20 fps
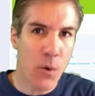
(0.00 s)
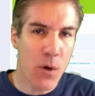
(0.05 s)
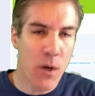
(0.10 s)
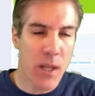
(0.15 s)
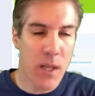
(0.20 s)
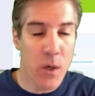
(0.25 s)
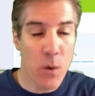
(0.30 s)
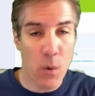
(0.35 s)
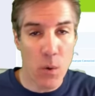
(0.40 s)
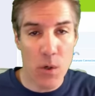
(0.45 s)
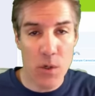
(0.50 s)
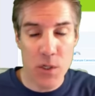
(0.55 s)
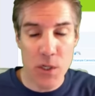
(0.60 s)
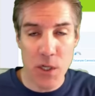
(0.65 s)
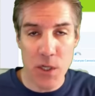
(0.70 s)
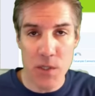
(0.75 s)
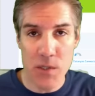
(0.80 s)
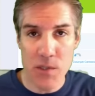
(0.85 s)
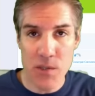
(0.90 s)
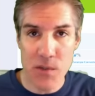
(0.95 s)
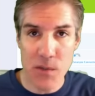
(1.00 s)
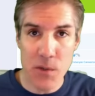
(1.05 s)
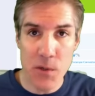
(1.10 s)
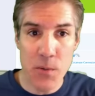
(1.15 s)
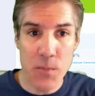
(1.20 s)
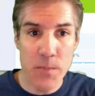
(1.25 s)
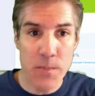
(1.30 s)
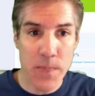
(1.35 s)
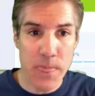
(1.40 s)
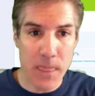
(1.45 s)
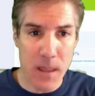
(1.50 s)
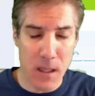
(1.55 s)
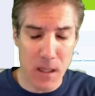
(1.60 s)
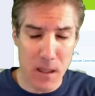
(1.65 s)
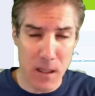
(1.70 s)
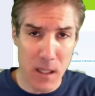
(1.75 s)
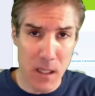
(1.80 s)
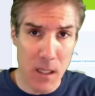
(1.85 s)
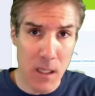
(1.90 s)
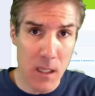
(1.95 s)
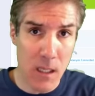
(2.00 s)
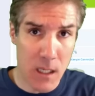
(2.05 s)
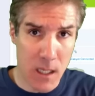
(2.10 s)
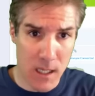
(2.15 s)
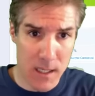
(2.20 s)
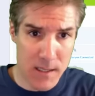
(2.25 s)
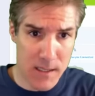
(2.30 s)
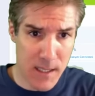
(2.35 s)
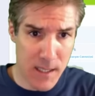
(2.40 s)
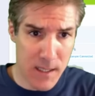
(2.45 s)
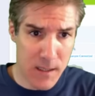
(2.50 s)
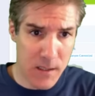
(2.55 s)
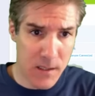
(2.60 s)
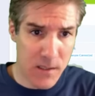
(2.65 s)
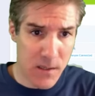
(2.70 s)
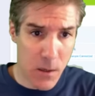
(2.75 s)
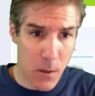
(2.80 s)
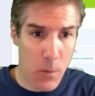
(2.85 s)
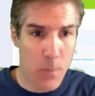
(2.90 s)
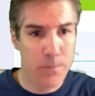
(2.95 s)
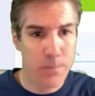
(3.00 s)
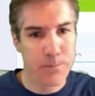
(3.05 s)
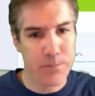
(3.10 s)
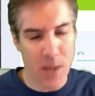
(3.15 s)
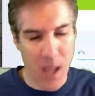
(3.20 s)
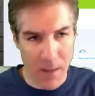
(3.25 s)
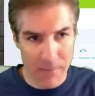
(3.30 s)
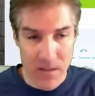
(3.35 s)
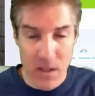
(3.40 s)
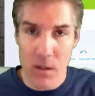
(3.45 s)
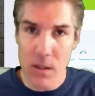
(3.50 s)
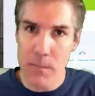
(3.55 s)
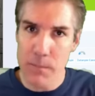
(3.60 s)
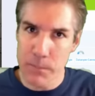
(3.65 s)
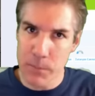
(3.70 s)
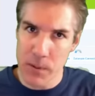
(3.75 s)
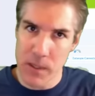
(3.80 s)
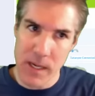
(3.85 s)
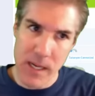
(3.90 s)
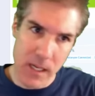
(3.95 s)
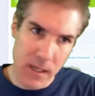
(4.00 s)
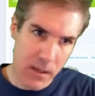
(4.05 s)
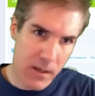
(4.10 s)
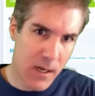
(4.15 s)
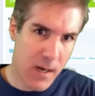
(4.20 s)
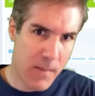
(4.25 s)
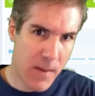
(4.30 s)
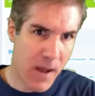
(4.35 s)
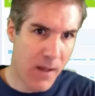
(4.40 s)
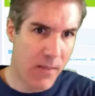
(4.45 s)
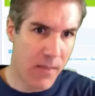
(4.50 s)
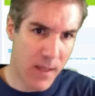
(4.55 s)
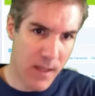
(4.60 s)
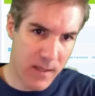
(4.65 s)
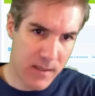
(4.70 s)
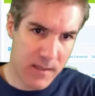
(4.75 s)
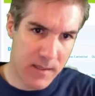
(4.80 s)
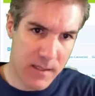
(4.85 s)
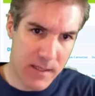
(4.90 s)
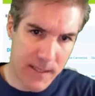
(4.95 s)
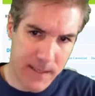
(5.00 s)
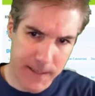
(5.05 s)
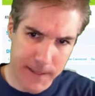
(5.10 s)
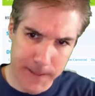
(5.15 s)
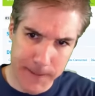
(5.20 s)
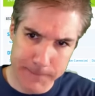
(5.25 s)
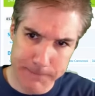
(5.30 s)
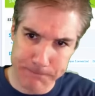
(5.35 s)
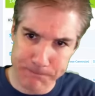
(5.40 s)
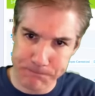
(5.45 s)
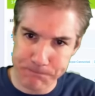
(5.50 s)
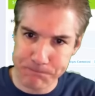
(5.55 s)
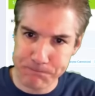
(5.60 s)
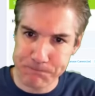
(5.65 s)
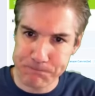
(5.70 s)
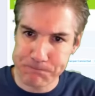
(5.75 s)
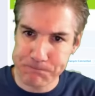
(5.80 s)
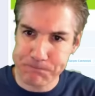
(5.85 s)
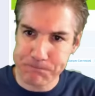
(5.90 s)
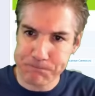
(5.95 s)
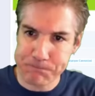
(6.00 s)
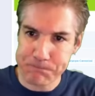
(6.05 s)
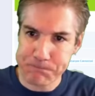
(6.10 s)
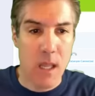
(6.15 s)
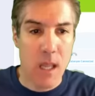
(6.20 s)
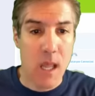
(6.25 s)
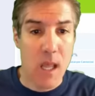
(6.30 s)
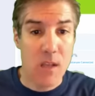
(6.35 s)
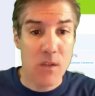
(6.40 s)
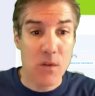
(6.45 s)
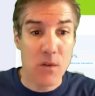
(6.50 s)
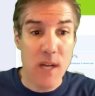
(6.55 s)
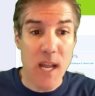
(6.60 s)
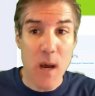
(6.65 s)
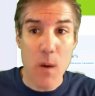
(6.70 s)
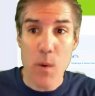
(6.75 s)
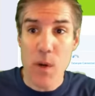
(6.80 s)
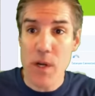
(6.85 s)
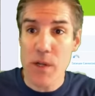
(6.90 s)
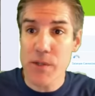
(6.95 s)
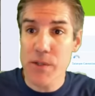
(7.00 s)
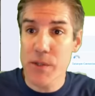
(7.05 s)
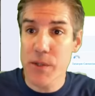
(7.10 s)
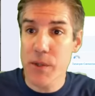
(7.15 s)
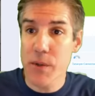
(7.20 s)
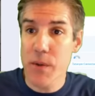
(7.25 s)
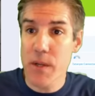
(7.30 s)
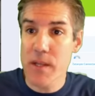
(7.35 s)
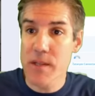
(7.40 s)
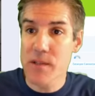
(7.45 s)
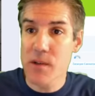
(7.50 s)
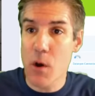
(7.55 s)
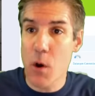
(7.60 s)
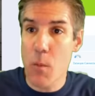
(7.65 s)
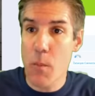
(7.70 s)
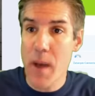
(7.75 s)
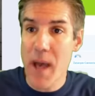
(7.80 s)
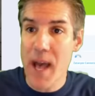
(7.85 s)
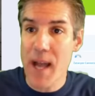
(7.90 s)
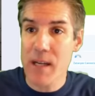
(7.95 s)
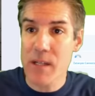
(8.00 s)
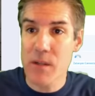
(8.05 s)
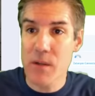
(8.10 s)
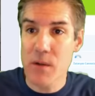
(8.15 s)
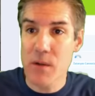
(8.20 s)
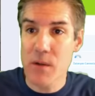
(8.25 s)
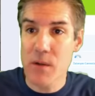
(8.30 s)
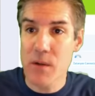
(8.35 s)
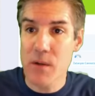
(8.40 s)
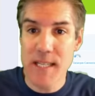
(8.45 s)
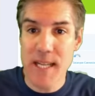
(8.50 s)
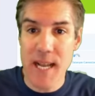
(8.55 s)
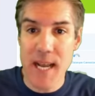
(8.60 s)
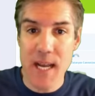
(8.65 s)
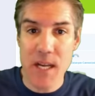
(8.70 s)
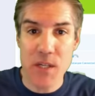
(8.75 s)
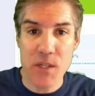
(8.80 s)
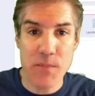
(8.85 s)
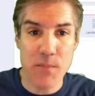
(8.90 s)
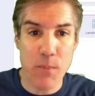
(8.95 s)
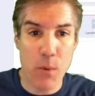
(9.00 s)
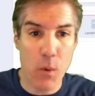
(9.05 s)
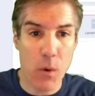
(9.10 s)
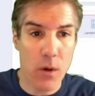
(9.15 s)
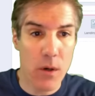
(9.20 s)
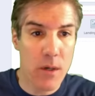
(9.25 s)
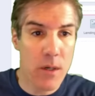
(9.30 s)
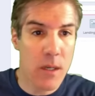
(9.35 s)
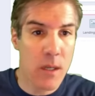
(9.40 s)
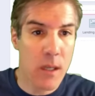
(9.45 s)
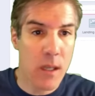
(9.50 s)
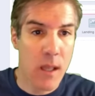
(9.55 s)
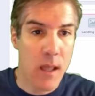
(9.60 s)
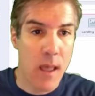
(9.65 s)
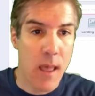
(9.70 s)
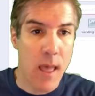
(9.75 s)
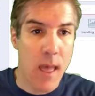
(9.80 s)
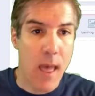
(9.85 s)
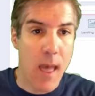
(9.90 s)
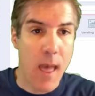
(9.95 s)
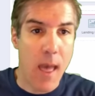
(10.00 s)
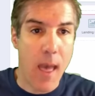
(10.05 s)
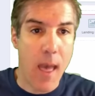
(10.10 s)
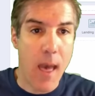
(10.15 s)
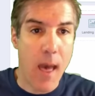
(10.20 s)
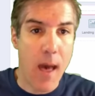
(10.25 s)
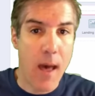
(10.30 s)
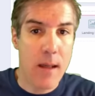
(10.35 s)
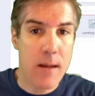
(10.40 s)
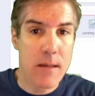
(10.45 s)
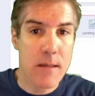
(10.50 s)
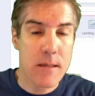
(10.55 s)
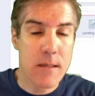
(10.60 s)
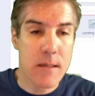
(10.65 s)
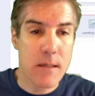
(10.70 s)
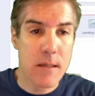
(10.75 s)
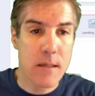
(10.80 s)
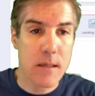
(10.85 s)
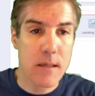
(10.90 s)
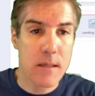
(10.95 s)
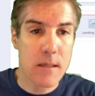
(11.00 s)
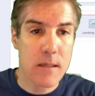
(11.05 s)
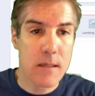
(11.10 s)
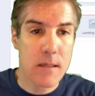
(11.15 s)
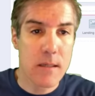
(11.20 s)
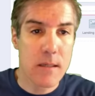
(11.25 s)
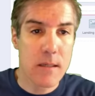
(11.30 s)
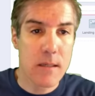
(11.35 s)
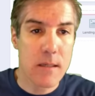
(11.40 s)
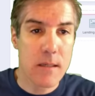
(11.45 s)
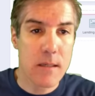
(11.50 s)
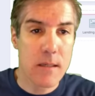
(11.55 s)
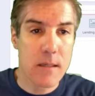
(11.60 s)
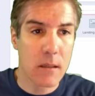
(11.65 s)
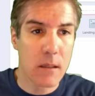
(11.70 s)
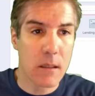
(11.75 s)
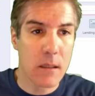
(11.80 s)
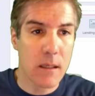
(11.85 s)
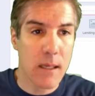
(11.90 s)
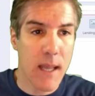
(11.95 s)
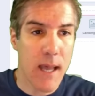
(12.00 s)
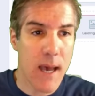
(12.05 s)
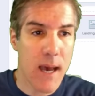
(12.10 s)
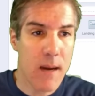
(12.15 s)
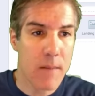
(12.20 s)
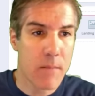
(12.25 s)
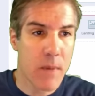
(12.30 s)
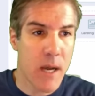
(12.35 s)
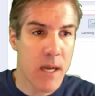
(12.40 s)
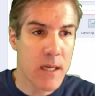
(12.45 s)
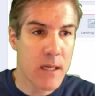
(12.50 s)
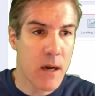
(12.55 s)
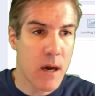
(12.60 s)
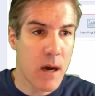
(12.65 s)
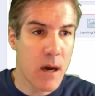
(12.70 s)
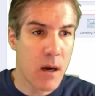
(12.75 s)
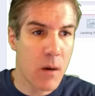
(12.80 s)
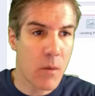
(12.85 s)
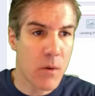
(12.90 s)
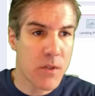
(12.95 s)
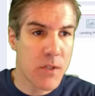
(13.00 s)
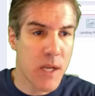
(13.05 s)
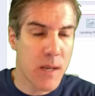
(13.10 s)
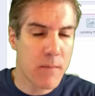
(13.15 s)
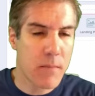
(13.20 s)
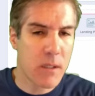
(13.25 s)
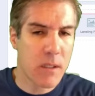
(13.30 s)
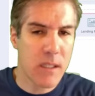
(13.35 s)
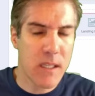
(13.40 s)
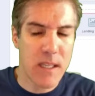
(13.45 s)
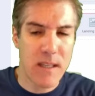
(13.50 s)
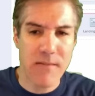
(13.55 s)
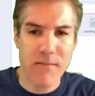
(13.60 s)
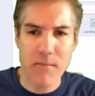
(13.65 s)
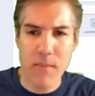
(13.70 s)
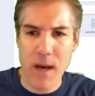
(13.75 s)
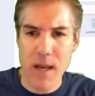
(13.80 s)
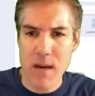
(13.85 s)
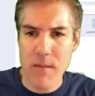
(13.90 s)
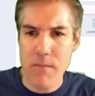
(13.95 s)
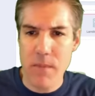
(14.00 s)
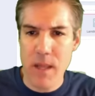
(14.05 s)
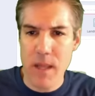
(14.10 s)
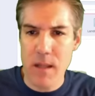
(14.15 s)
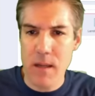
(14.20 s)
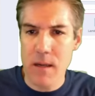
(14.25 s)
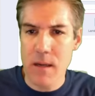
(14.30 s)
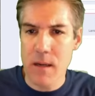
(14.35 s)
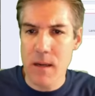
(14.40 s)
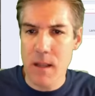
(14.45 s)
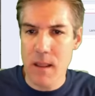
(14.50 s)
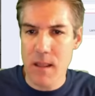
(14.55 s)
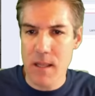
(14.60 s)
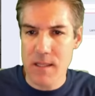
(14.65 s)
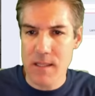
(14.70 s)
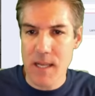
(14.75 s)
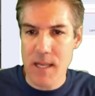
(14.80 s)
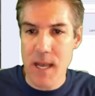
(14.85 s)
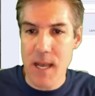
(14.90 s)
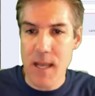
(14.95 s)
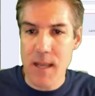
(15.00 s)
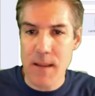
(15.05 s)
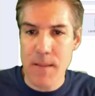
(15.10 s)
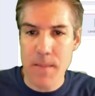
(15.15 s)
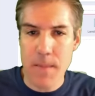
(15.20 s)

in order to consume the content. So I'm feeling pretty good about this. So now what I'll do is go back to the dashboard and take a look at my dog, which I believe might have been this guy.